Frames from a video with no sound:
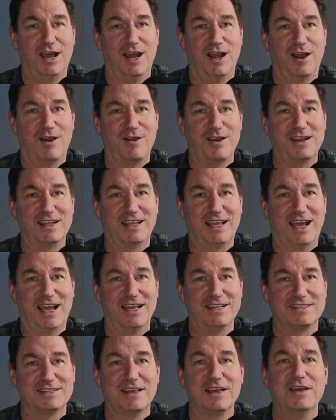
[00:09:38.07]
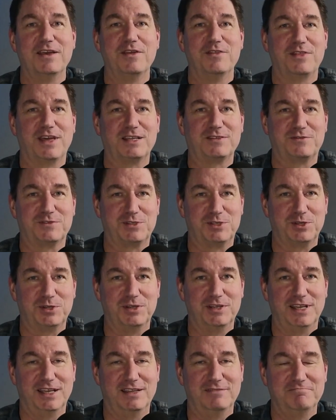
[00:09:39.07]
Alrighty, guys. Thanks for
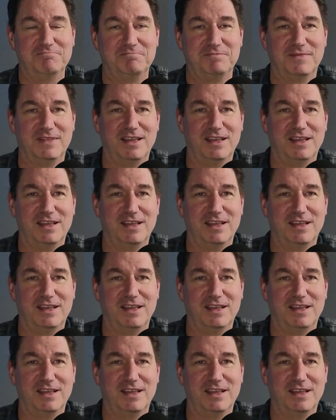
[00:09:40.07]
tuning in.